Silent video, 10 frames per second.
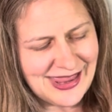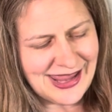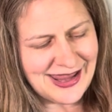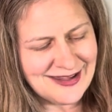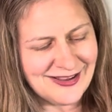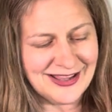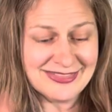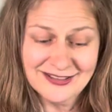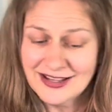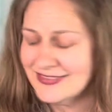And I
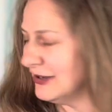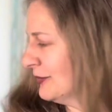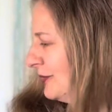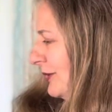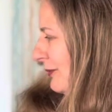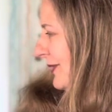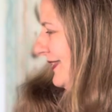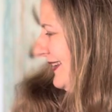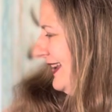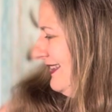thought that was what
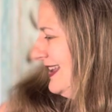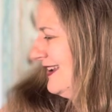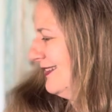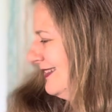was in